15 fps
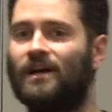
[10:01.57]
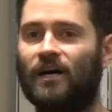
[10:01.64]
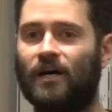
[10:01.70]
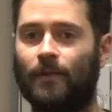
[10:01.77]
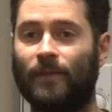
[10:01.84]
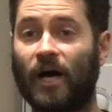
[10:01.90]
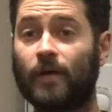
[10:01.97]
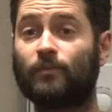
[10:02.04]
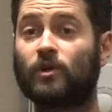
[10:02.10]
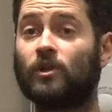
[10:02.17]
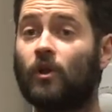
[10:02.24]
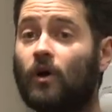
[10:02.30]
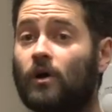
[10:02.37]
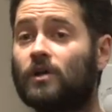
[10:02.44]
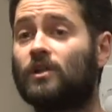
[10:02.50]
Um,
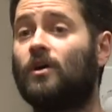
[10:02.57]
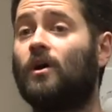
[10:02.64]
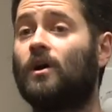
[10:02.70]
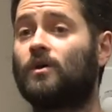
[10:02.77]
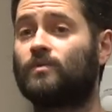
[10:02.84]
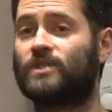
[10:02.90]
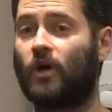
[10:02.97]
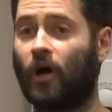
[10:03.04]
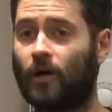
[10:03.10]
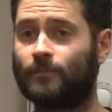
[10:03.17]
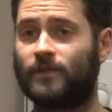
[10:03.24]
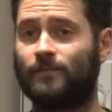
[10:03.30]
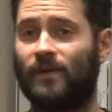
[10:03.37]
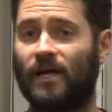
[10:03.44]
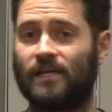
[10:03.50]
log was
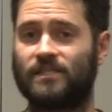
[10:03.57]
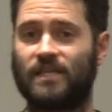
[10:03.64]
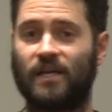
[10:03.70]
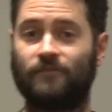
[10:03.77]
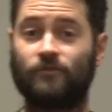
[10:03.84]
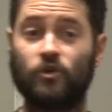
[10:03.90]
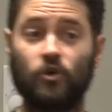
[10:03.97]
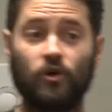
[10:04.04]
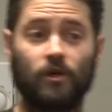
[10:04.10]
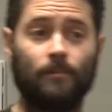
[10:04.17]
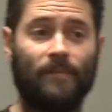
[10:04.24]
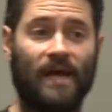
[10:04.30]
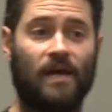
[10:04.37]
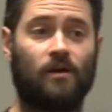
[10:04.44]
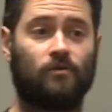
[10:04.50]
optimized to have
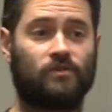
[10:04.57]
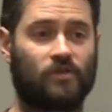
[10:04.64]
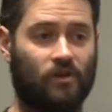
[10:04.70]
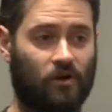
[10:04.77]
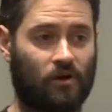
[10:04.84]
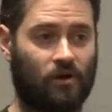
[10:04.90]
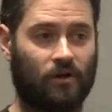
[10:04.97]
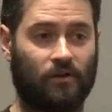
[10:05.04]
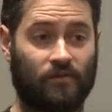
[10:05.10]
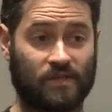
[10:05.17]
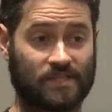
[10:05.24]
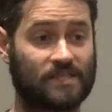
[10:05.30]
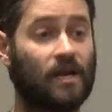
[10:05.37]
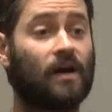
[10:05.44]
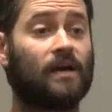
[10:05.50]
good bounds on the
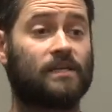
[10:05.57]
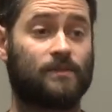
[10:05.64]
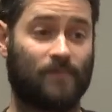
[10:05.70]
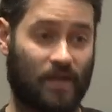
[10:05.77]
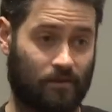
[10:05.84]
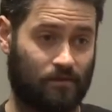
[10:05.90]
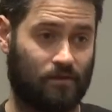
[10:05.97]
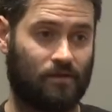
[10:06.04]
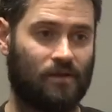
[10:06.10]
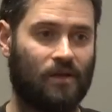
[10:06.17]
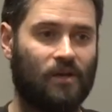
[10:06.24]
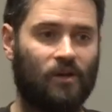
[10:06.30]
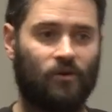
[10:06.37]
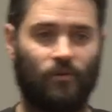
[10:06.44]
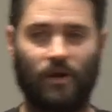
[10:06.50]
size method,
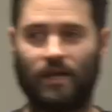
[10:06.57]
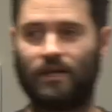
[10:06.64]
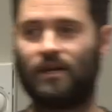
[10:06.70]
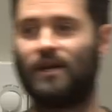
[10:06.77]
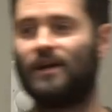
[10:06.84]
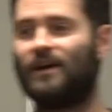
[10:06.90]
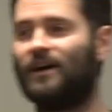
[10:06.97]
right?